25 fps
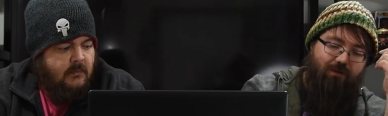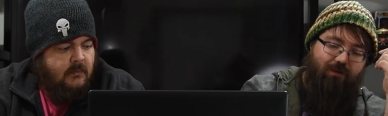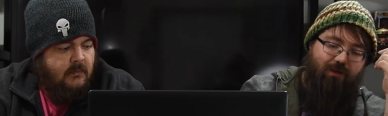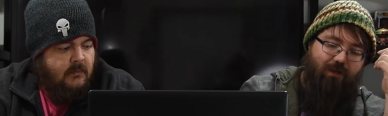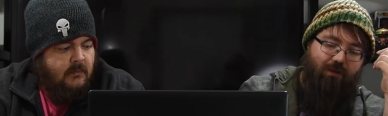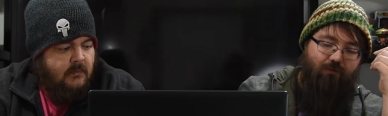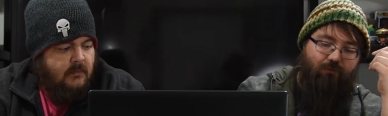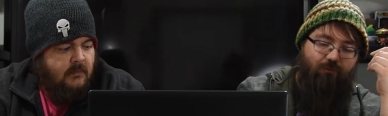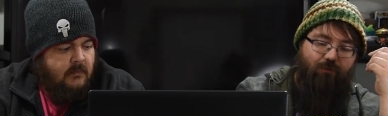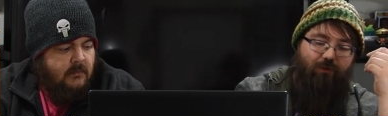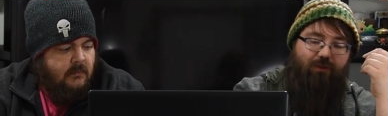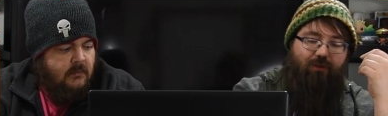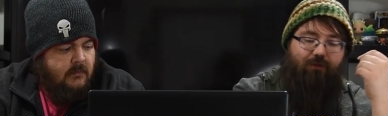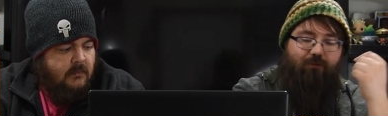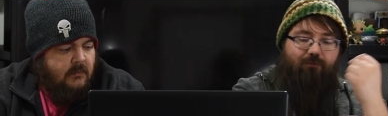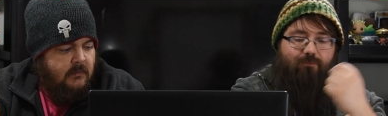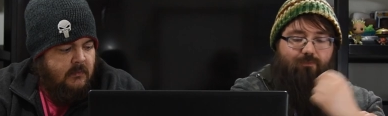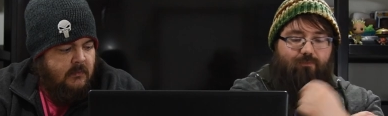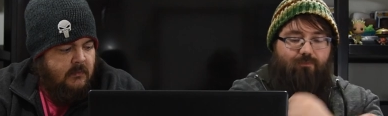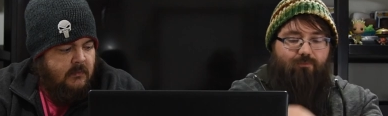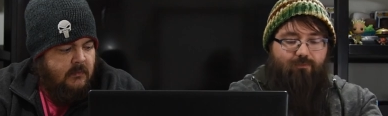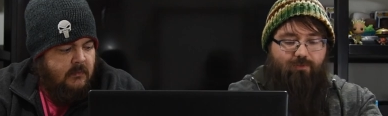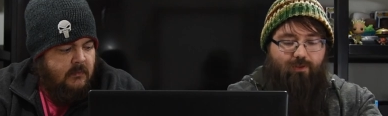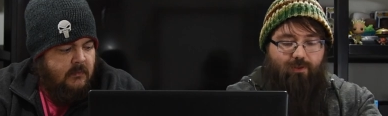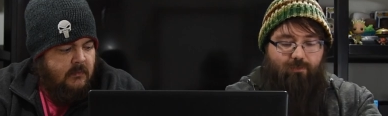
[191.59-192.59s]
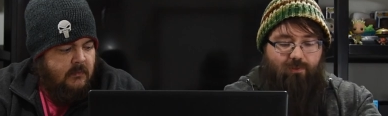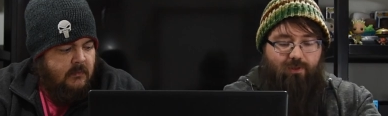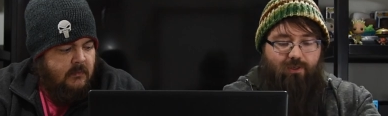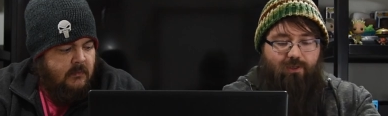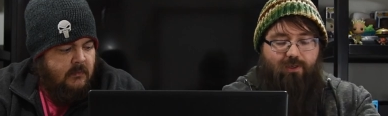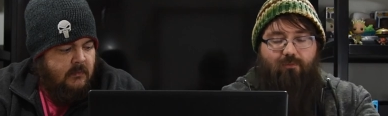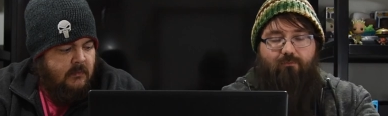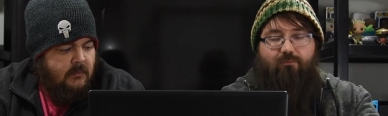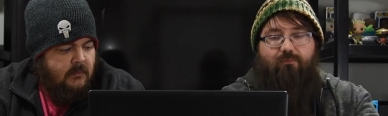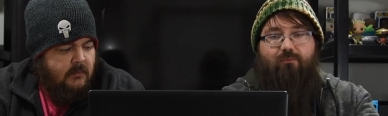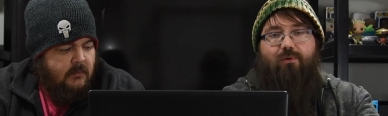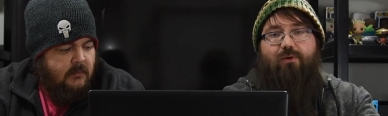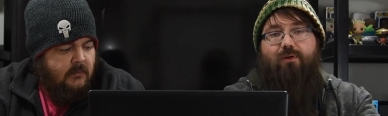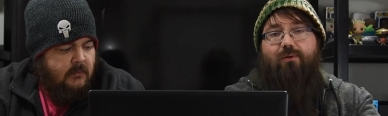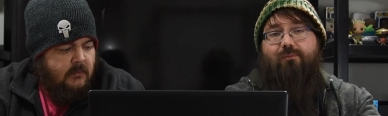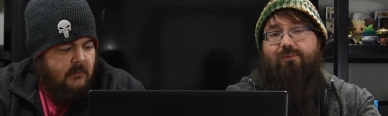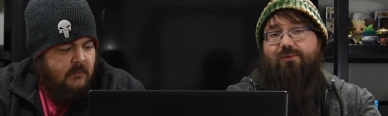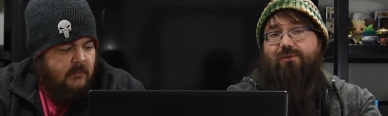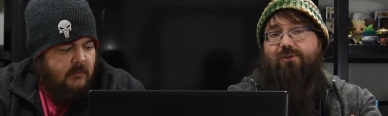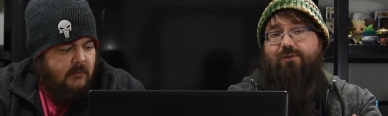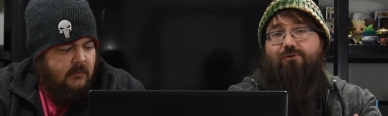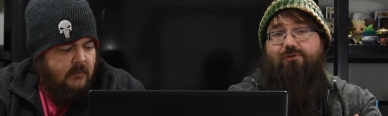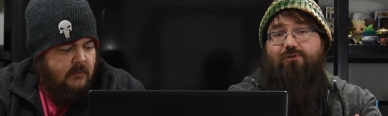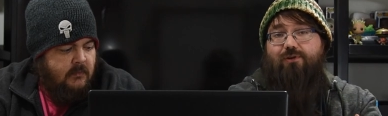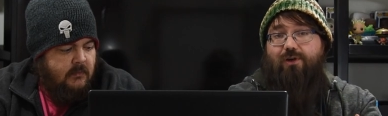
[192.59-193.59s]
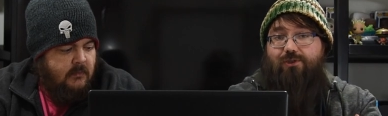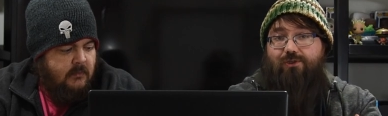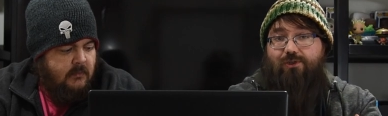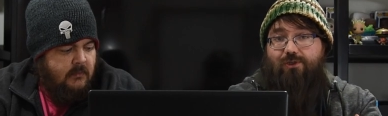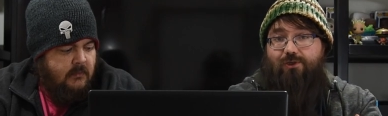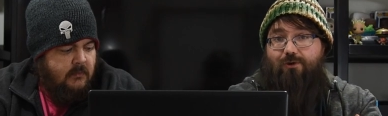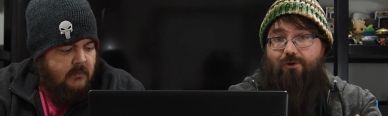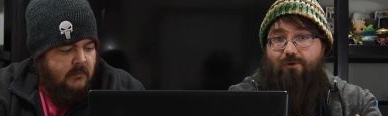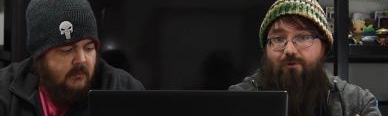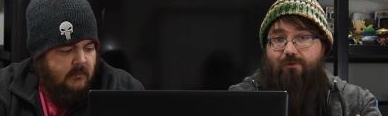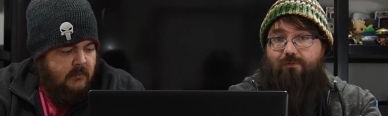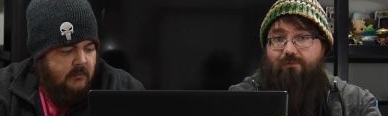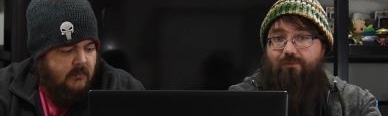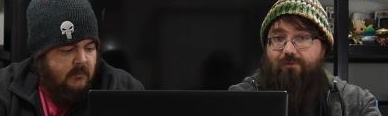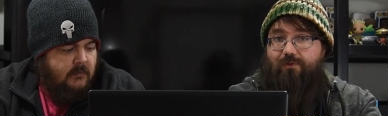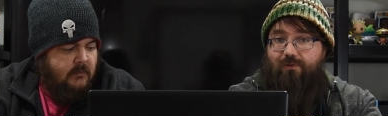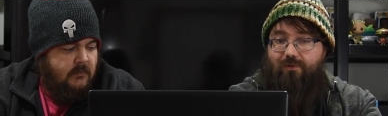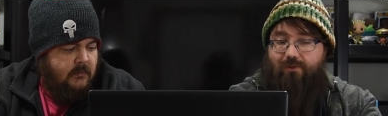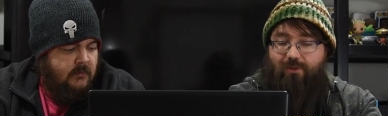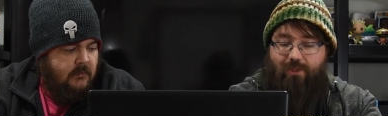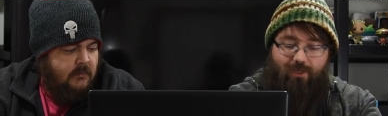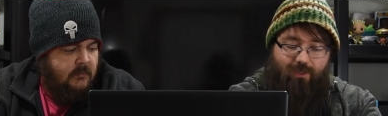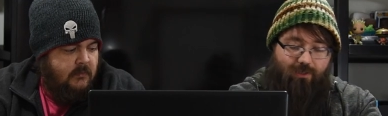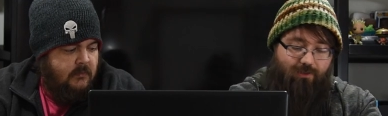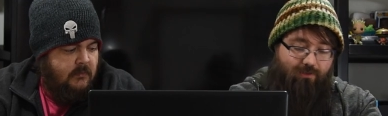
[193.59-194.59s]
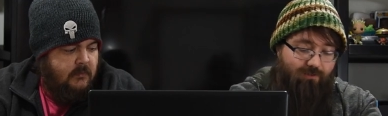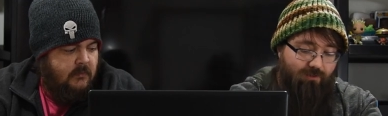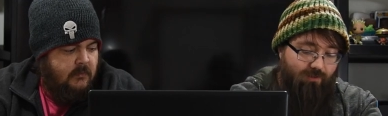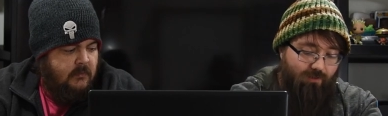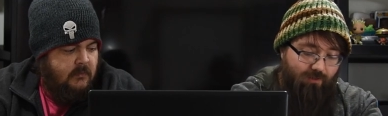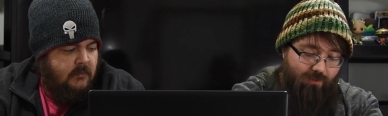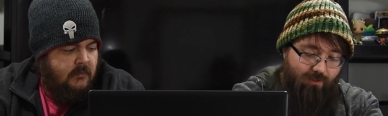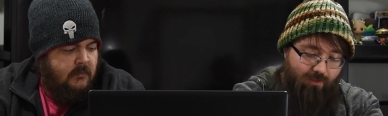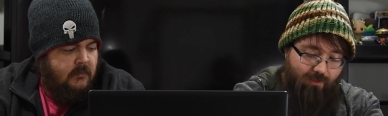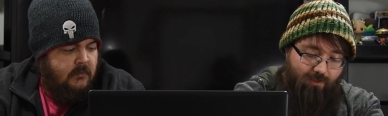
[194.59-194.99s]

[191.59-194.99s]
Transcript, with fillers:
Speaker 1: Now, with it flipping, it becomes Treasure Cove, the land.